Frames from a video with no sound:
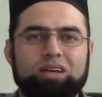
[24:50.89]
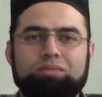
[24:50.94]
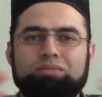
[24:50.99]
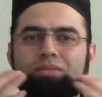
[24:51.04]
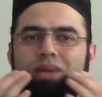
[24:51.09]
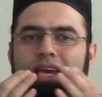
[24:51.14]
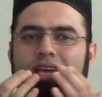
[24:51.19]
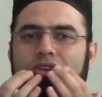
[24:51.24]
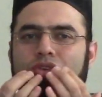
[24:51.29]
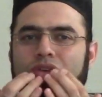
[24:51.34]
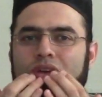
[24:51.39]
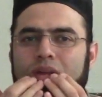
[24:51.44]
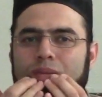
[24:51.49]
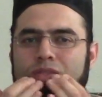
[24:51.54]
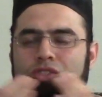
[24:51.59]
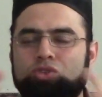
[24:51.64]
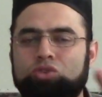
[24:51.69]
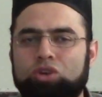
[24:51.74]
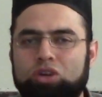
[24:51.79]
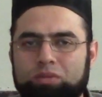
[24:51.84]
Make your
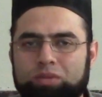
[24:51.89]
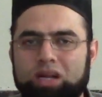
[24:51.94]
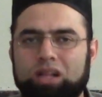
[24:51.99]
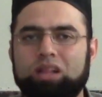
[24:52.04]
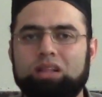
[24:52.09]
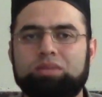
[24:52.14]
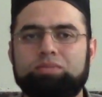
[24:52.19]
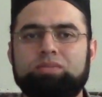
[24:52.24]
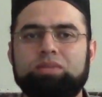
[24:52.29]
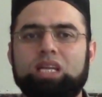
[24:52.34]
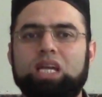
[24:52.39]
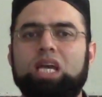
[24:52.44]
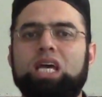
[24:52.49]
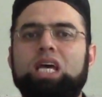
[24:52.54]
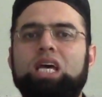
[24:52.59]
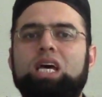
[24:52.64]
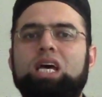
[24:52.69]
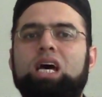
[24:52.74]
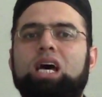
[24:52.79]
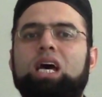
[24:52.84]
lips normal,
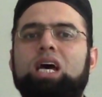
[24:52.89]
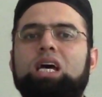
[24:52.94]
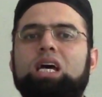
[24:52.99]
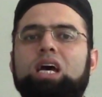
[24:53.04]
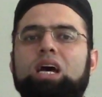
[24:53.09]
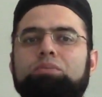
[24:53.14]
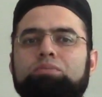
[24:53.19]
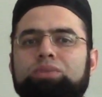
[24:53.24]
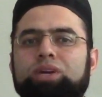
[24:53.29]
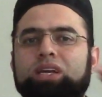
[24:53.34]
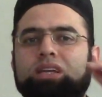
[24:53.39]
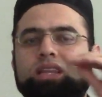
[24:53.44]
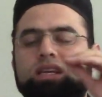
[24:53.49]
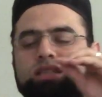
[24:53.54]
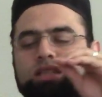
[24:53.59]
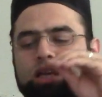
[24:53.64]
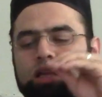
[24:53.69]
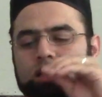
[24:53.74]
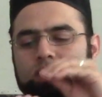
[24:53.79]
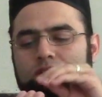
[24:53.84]
bring the
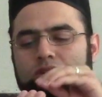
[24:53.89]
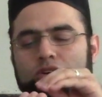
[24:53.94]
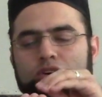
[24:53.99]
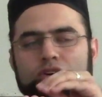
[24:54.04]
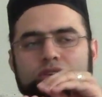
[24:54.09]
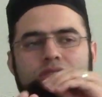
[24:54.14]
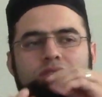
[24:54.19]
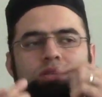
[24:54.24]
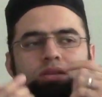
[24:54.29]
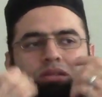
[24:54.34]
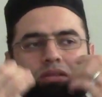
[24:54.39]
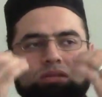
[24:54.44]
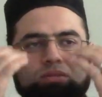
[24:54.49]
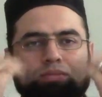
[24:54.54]
teeth close,